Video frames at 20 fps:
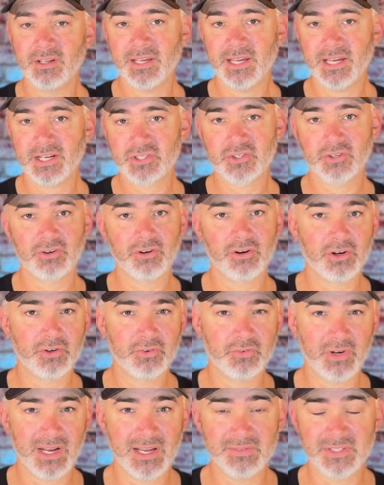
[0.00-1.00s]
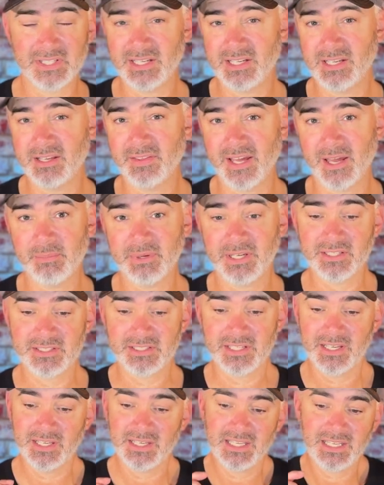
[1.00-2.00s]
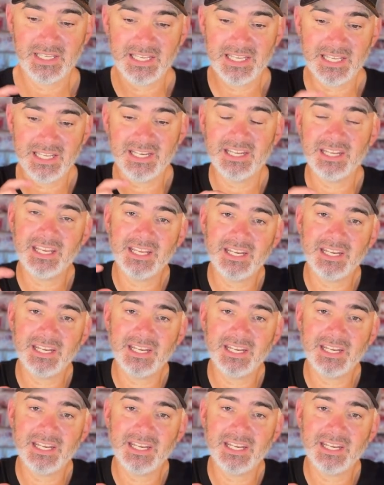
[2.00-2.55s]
external hard drives, any of that, because any,